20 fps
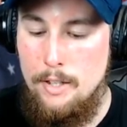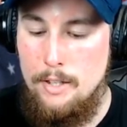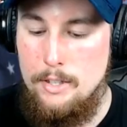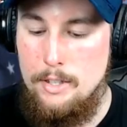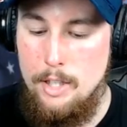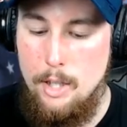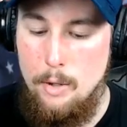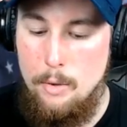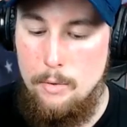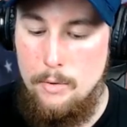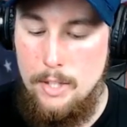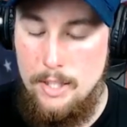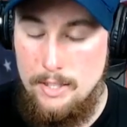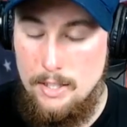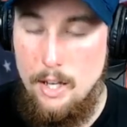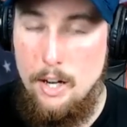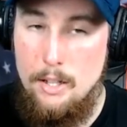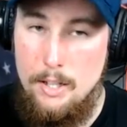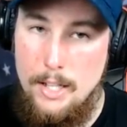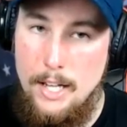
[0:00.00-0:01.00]
So he's
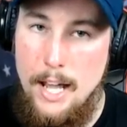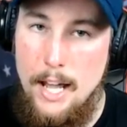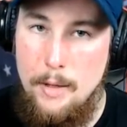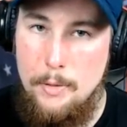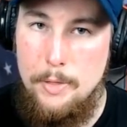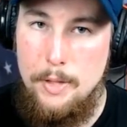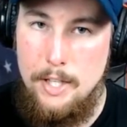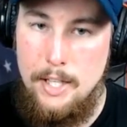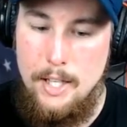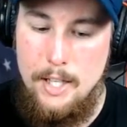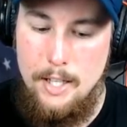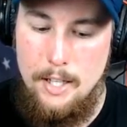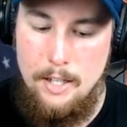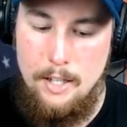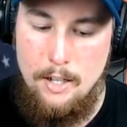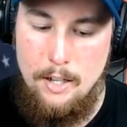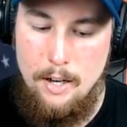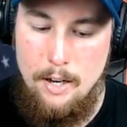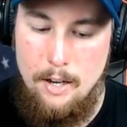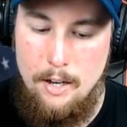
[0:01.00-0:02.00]
calling out the
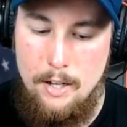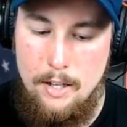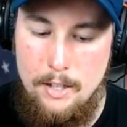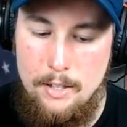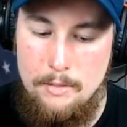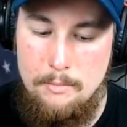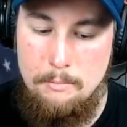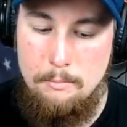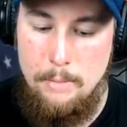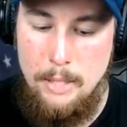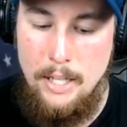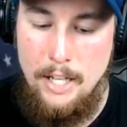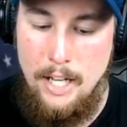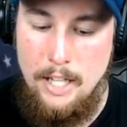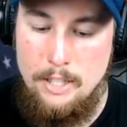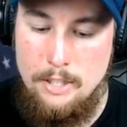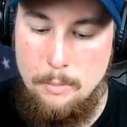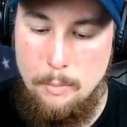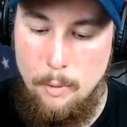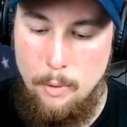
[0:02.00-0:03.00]
king on being
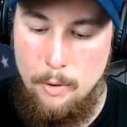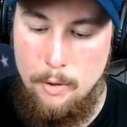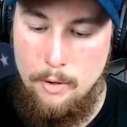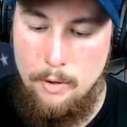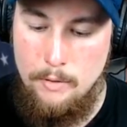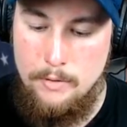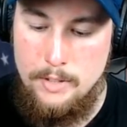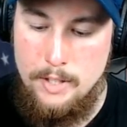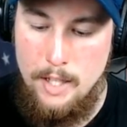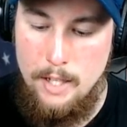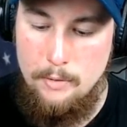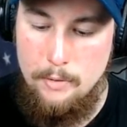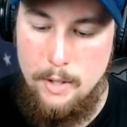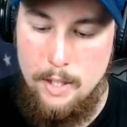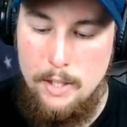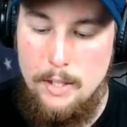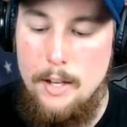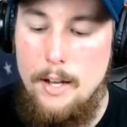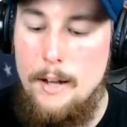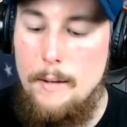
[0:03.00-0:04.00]
a supporter of
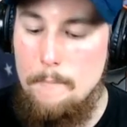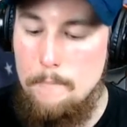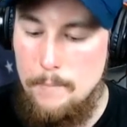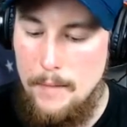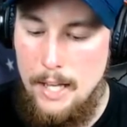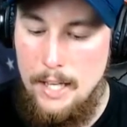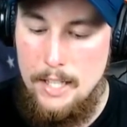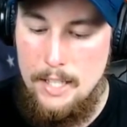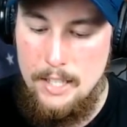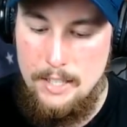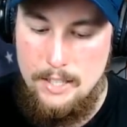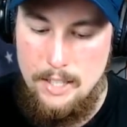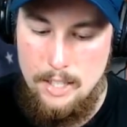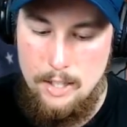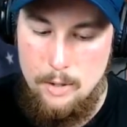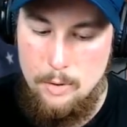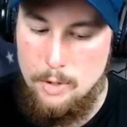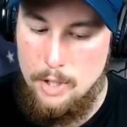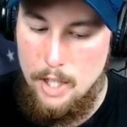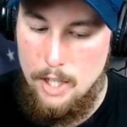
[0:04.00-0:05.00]
slavery. And he
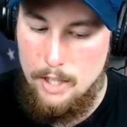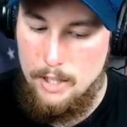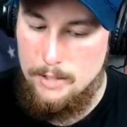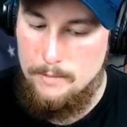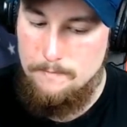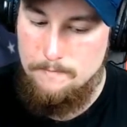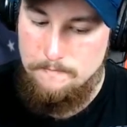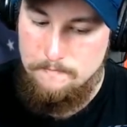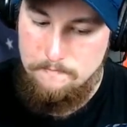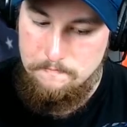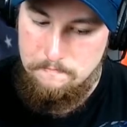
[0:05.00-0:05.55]
continues on.